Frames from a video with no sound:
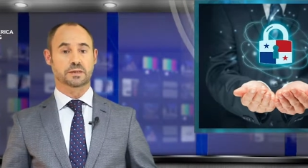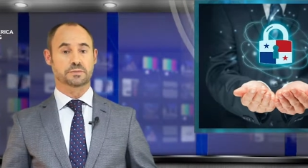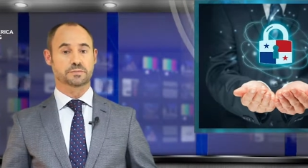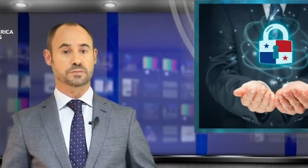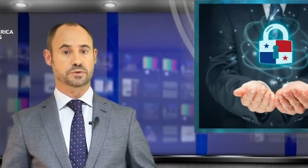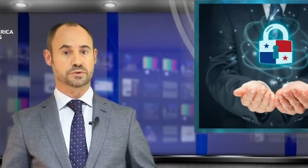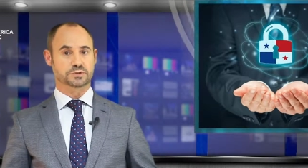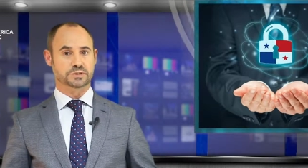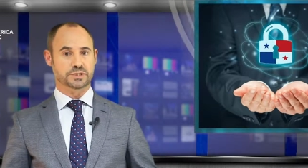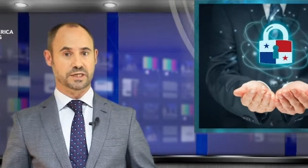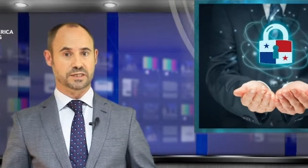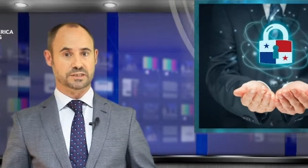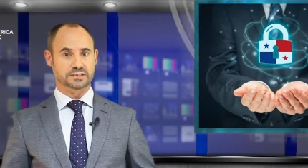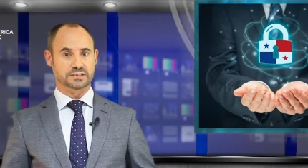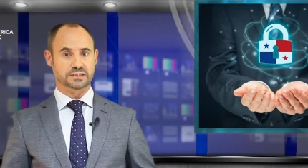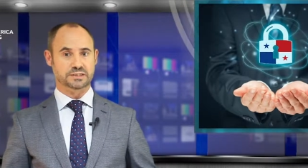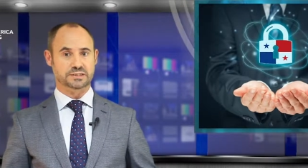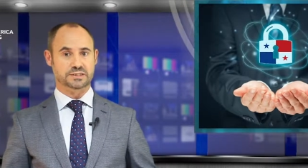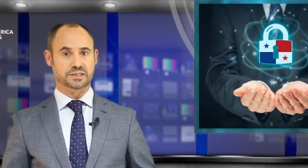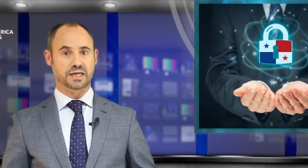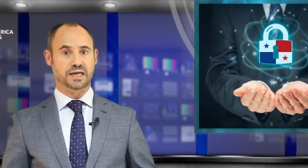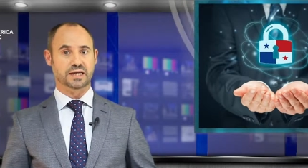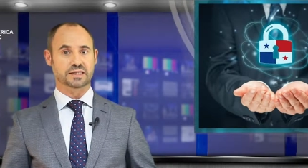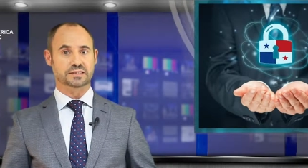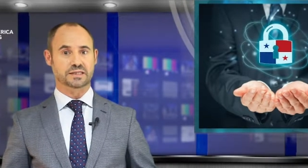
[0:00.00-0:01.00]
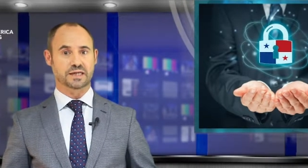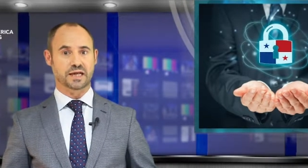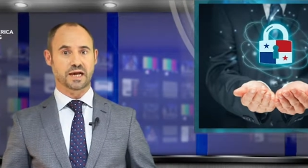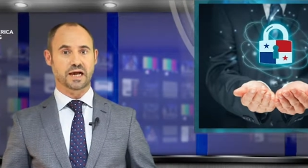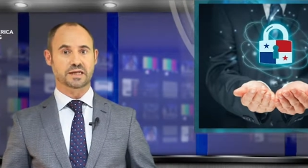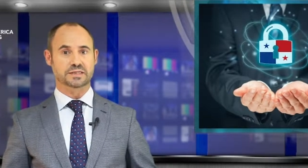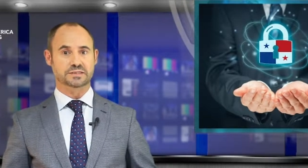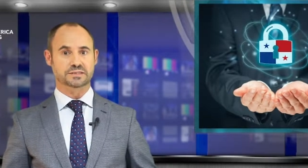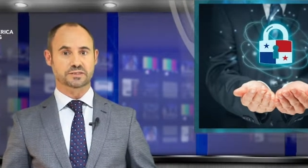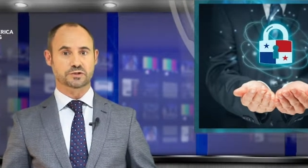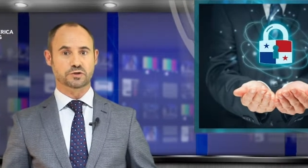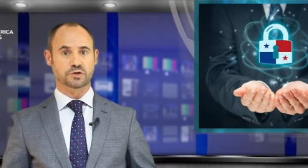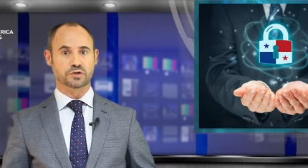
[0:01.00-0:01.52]
protected under
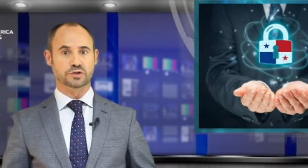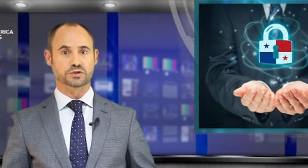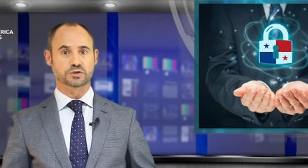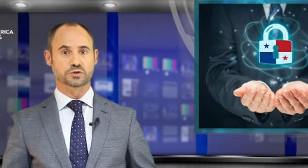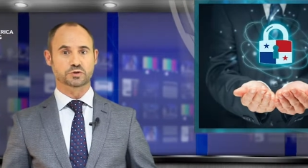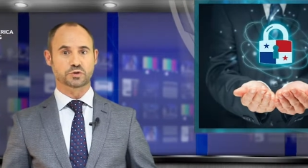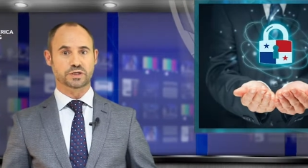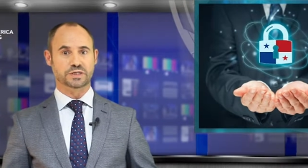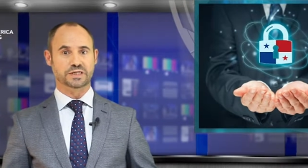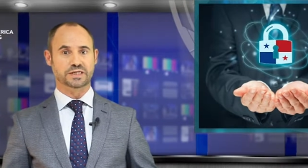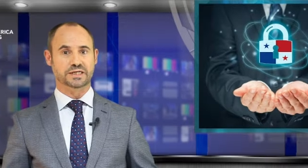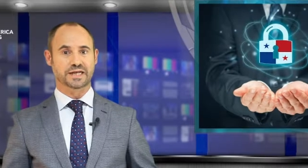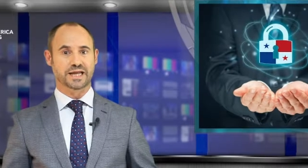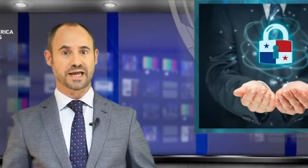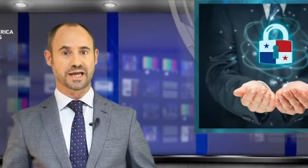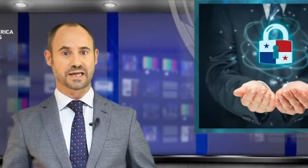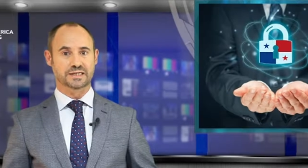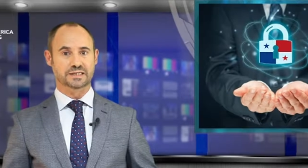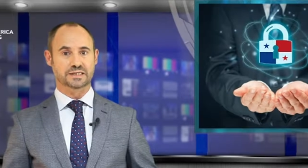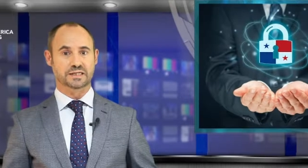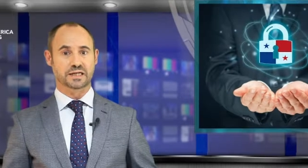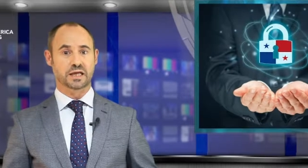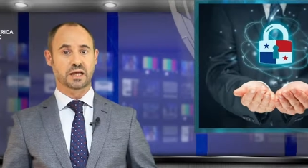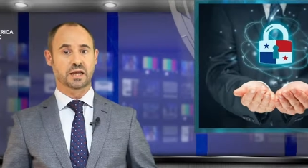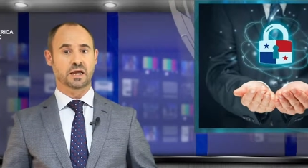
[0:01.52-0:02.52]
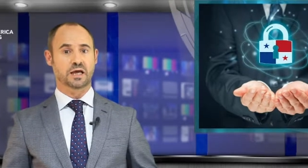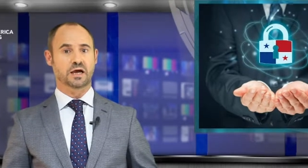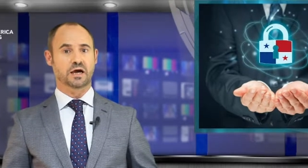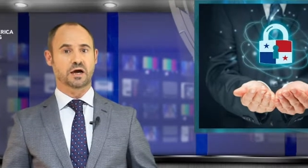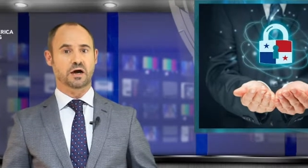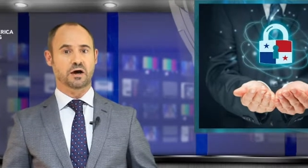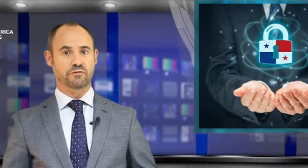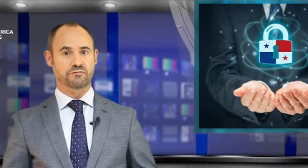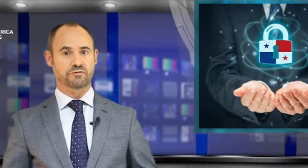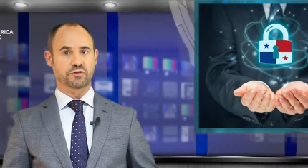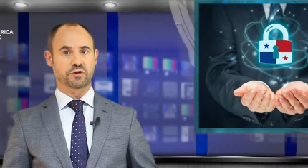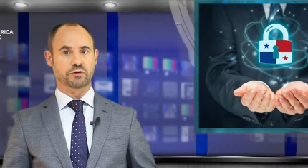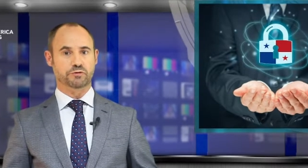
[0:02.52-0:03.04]
Article 29
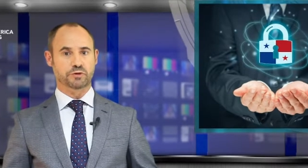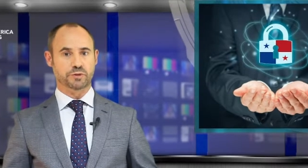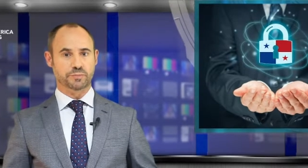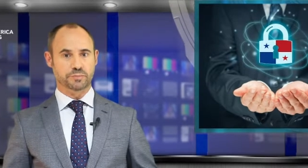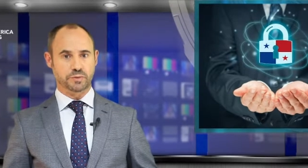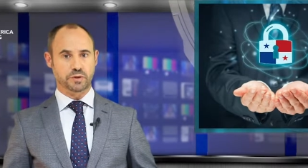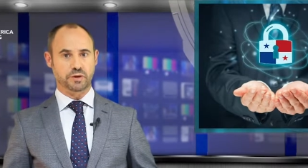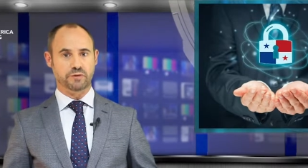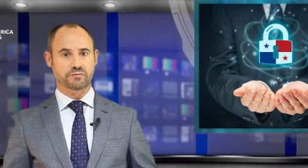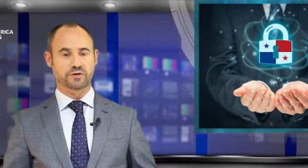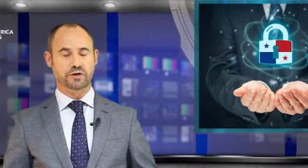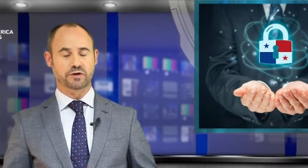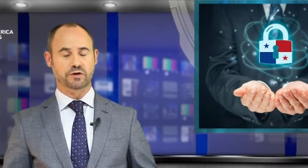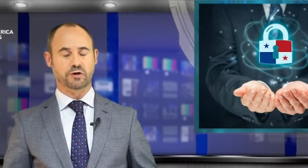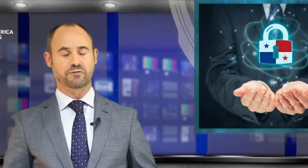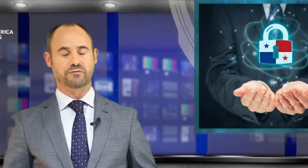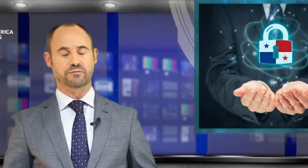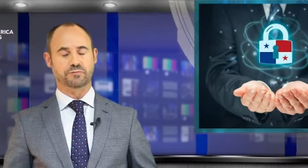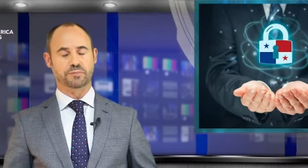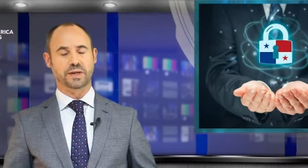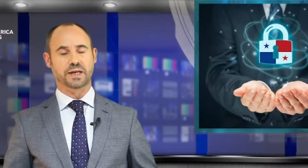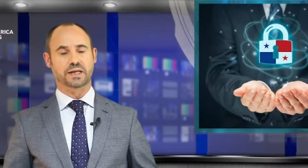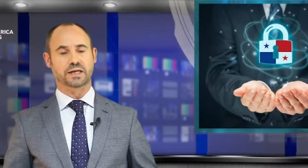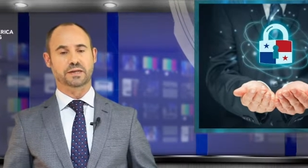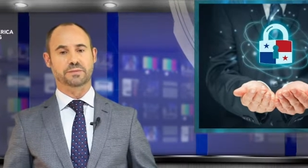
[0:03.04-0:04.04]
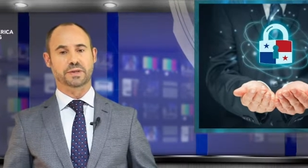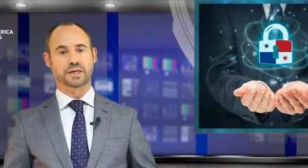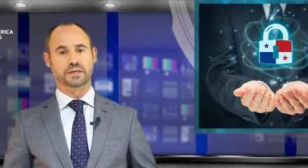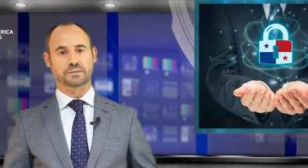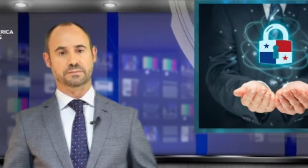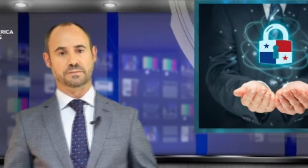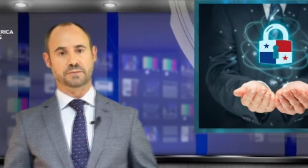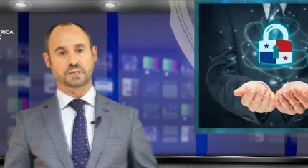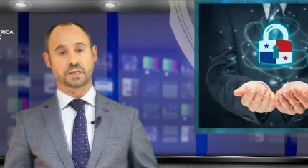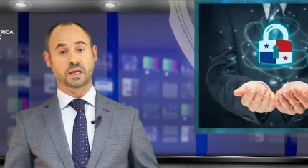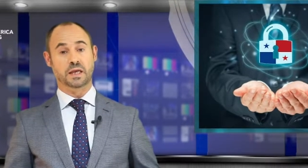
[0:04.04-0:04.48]
of the Republic of Panama.